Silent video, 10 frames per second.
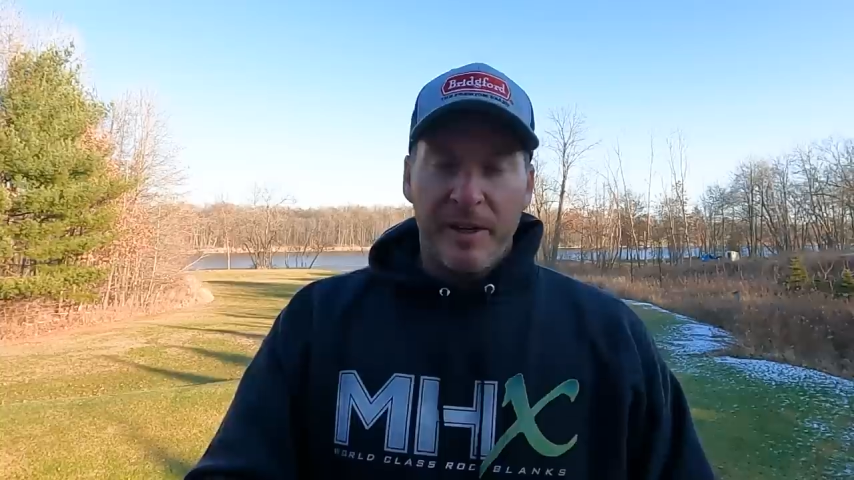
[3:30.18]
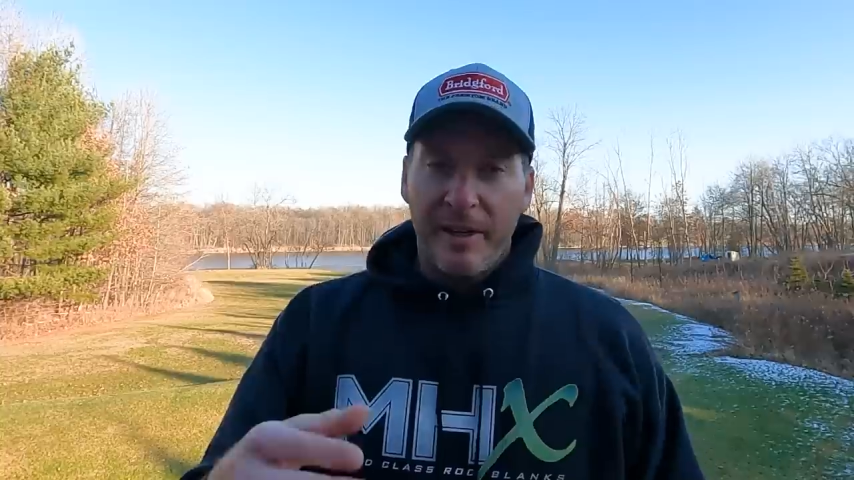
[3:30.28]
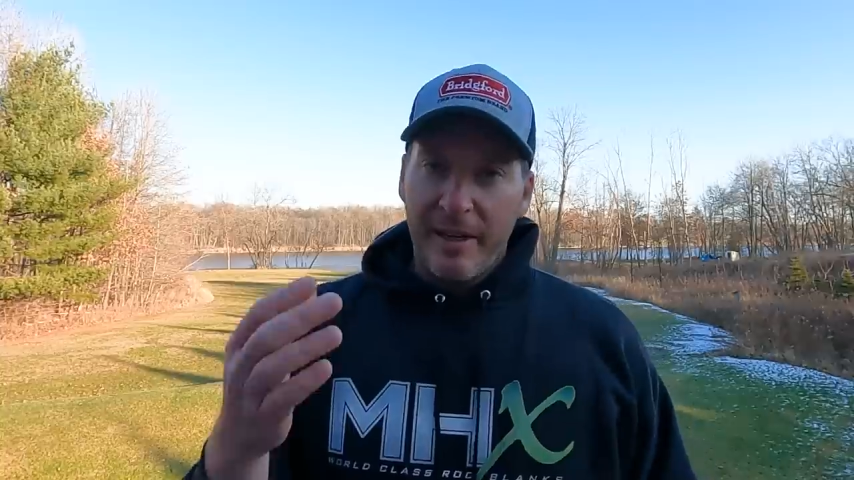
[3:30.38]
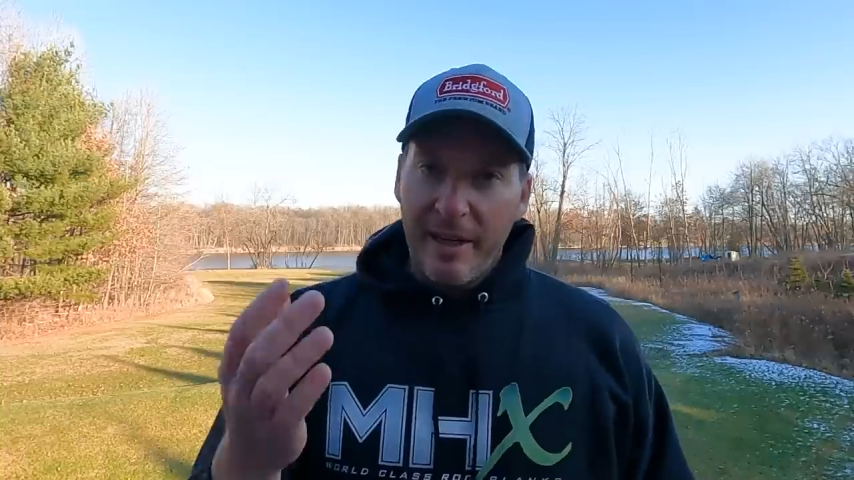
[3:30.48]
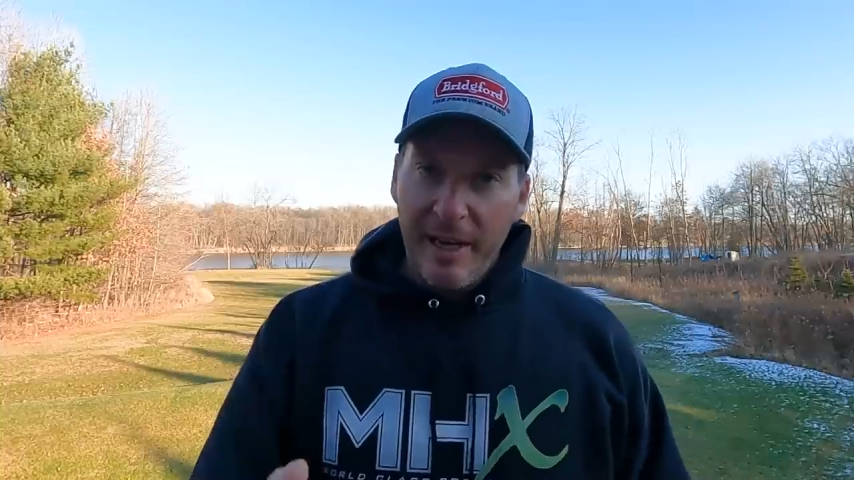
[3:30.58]

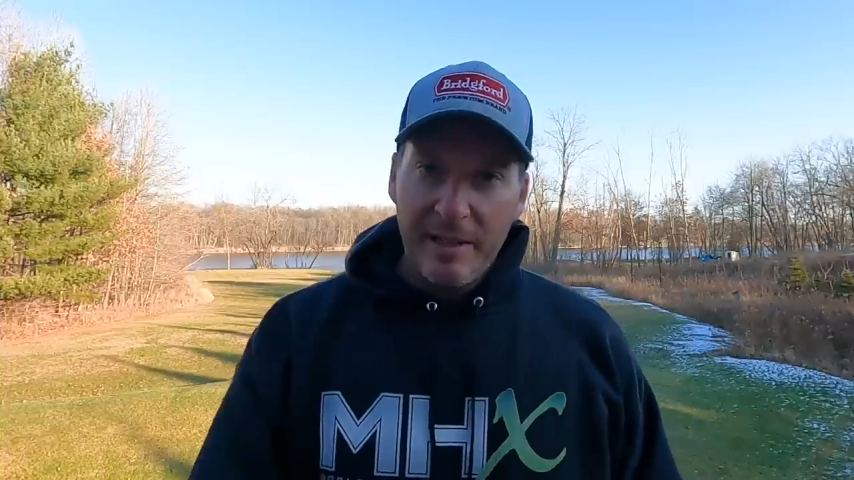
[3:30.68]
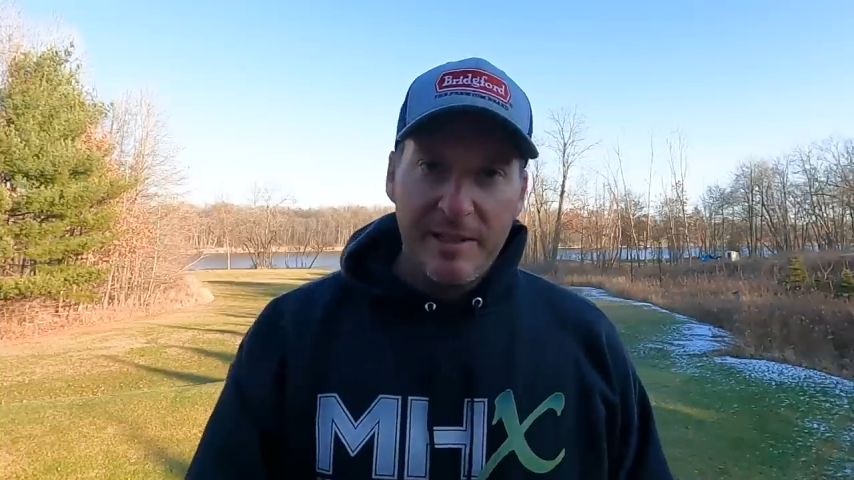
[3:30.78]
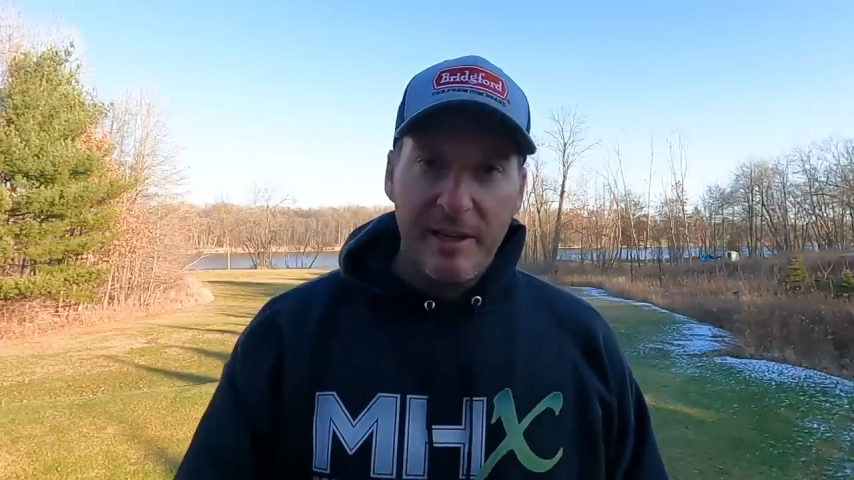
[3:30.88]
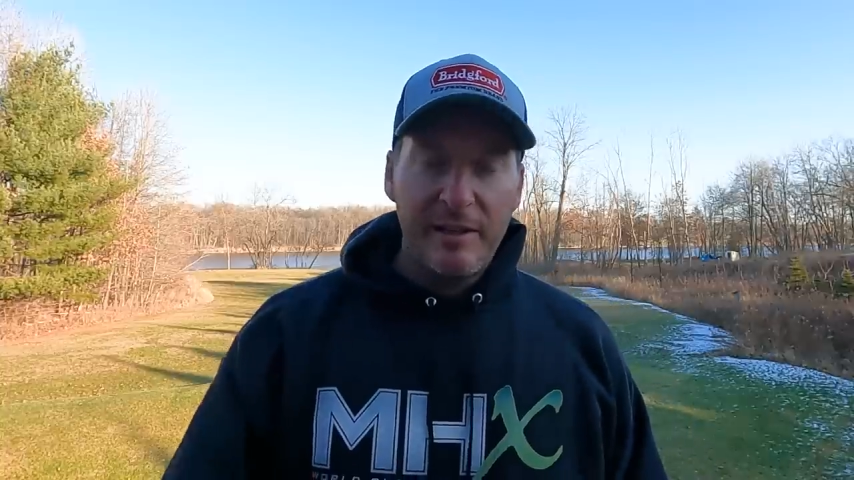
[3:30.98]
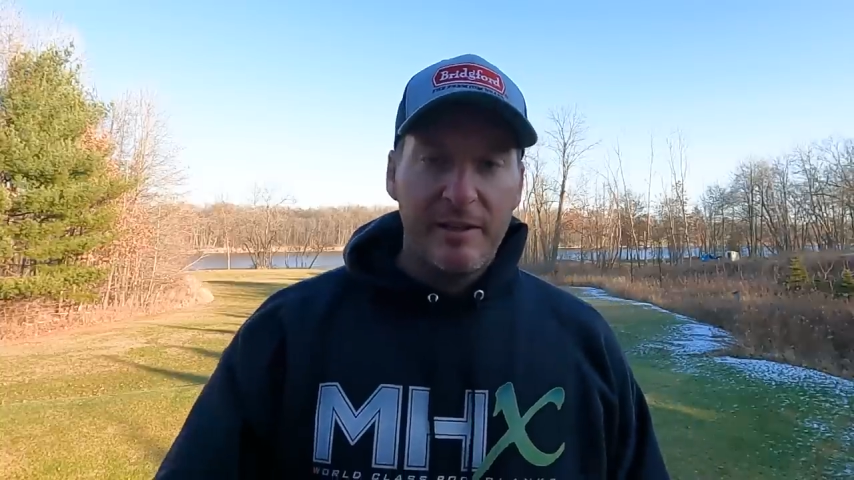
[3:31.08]
And I gotta
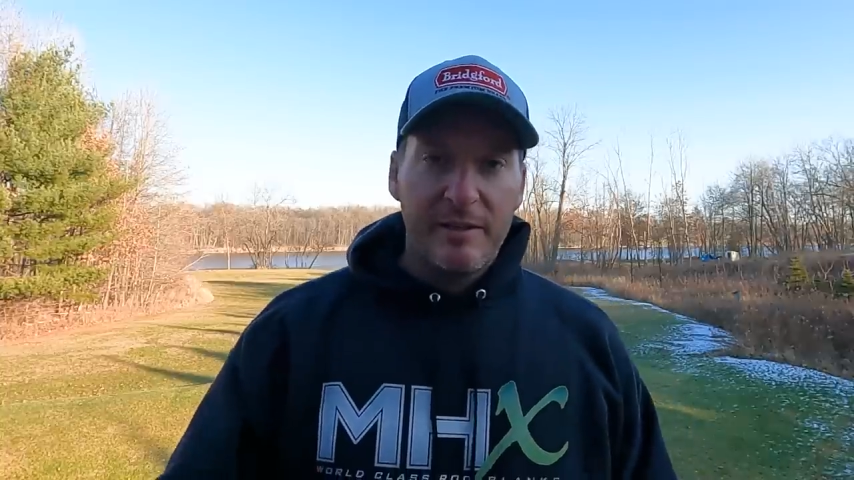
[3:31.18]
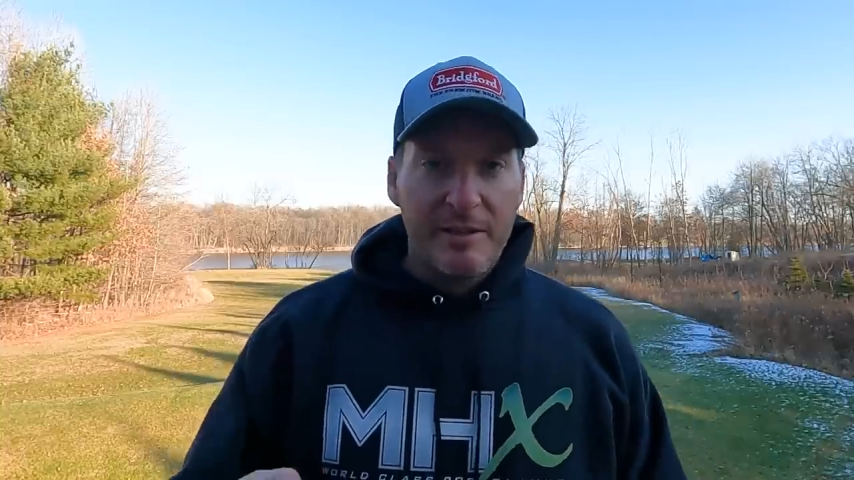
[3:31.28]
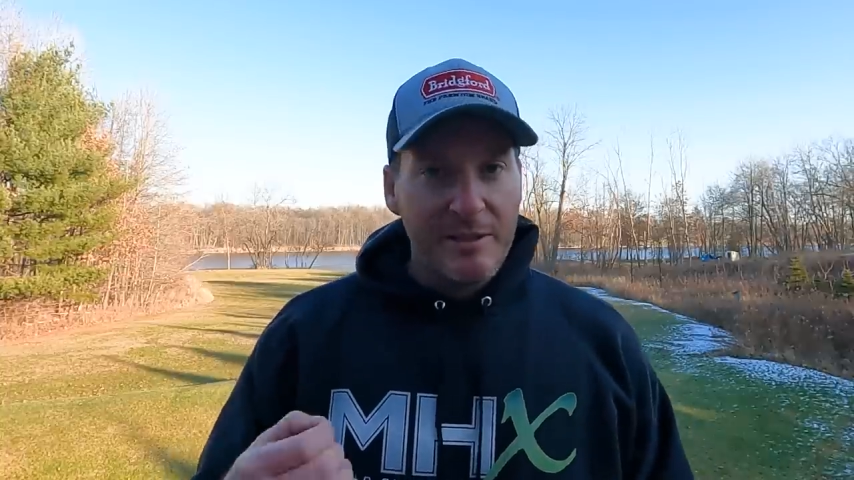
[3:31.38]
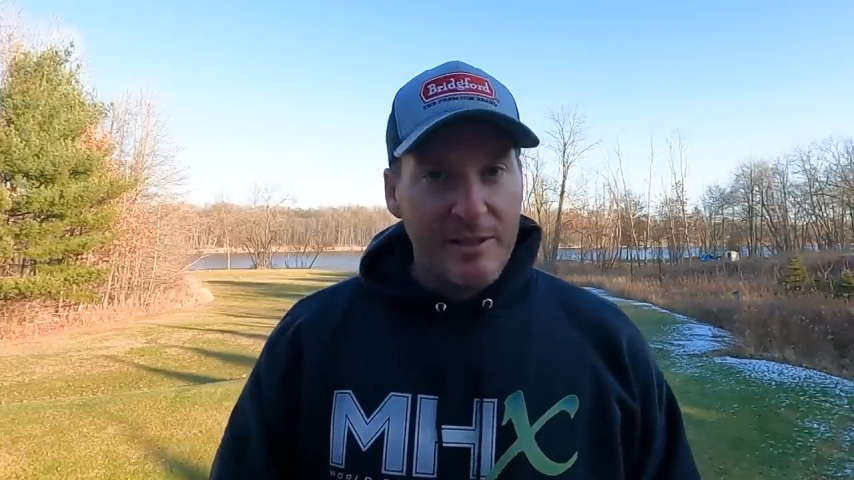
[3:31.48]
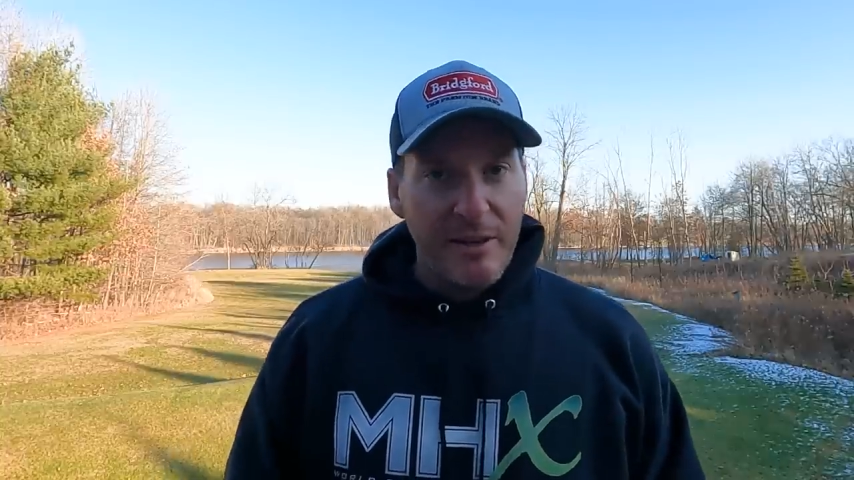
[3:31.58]
tell you,
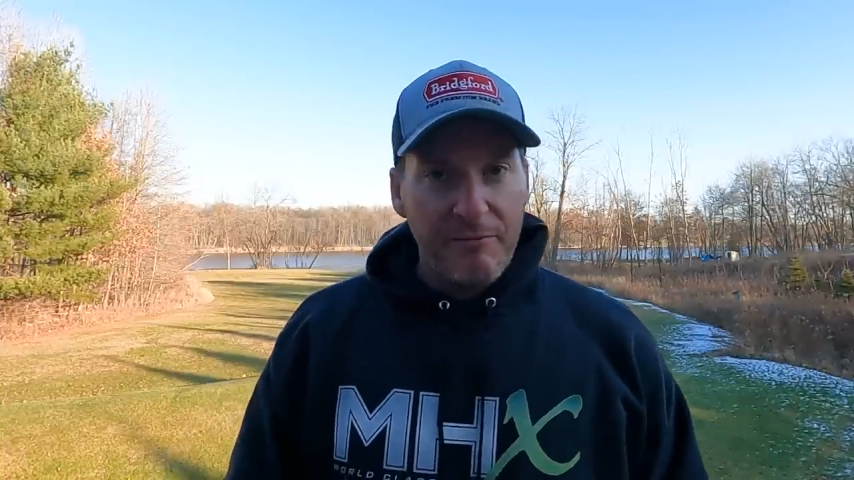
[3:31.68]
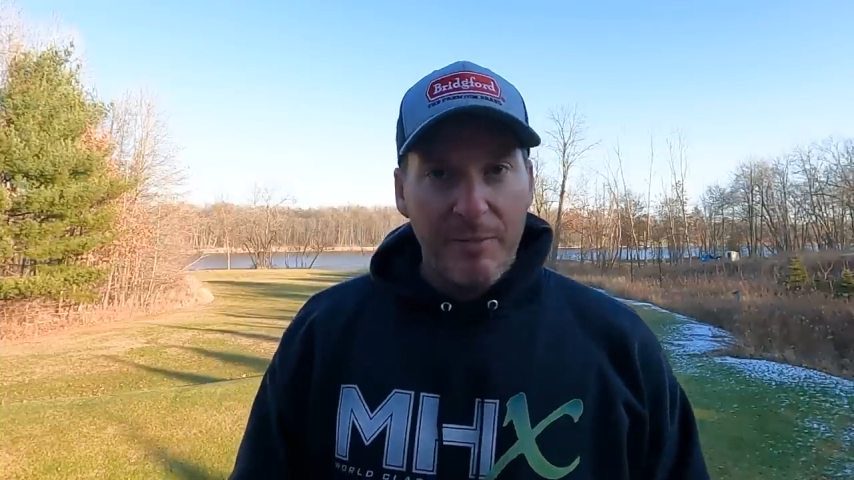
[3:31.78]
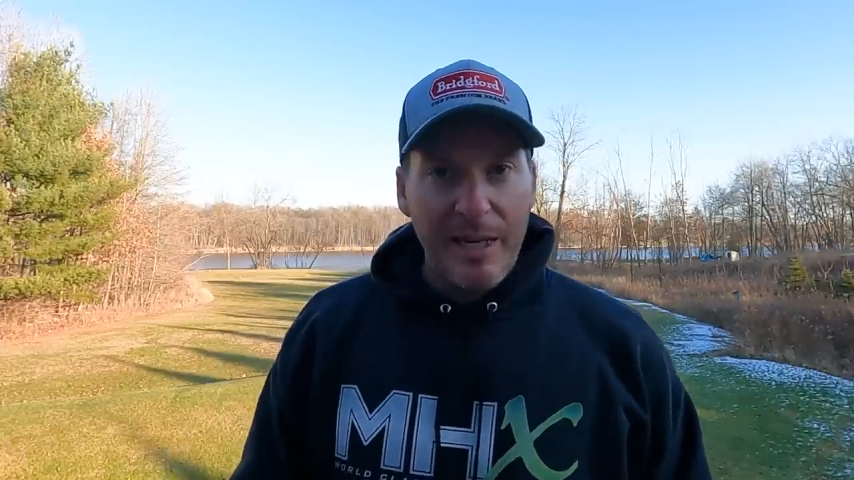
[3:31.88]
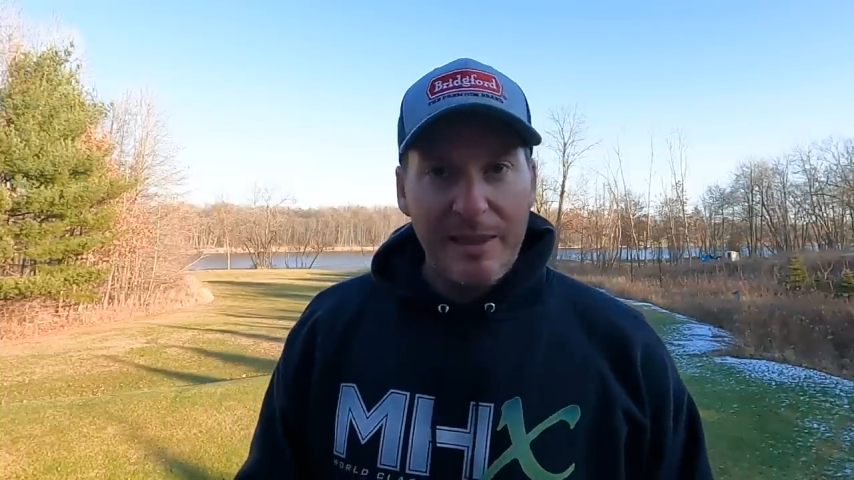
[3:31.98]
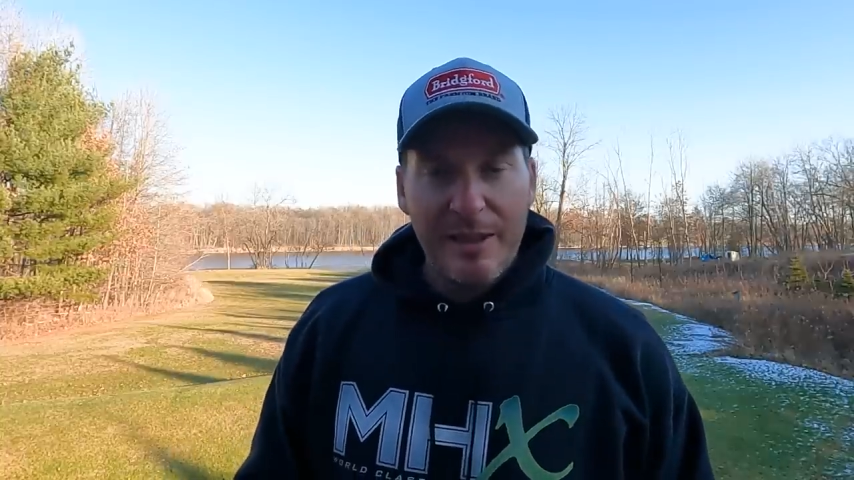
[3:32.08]
since I've
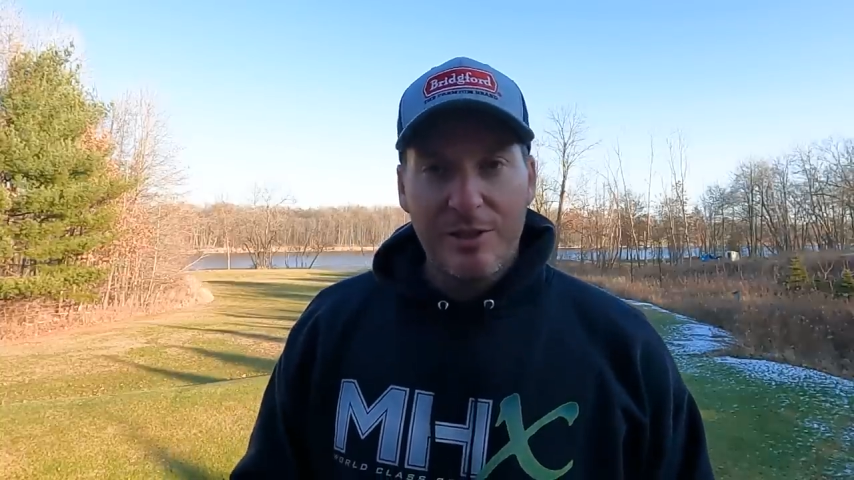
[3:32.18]
made